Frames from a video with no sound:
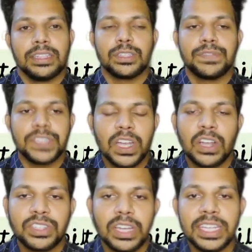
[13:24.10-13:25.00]
So
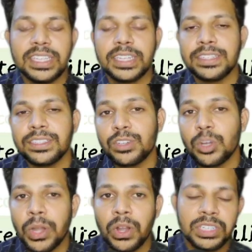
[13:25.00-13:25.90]
physiologically there is
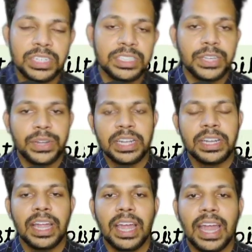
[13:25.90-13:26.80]
urobilinogen in the
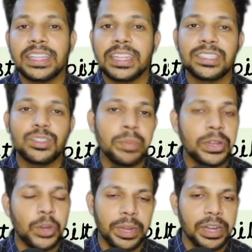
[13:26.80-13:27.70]
urine and there is no
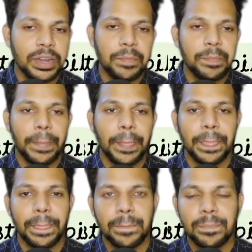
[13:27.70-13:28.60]
bilirubin.
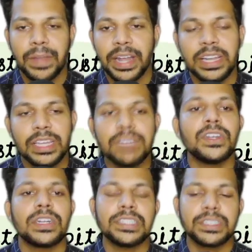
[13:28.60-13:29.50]
Right? If
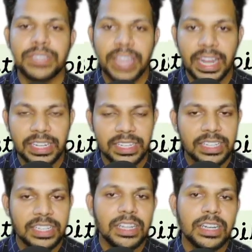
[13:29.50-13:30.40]
you understood that,
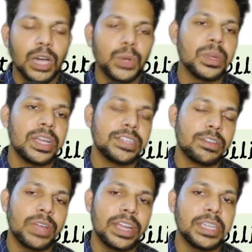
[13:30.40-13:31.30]
now let's
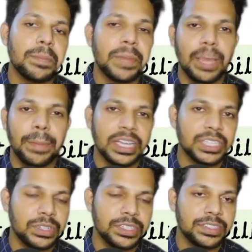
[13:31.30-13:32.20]
look at the prehepatic
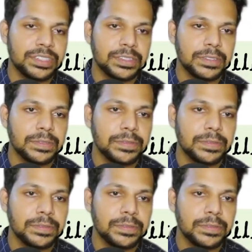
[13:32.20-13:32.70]
jaundice.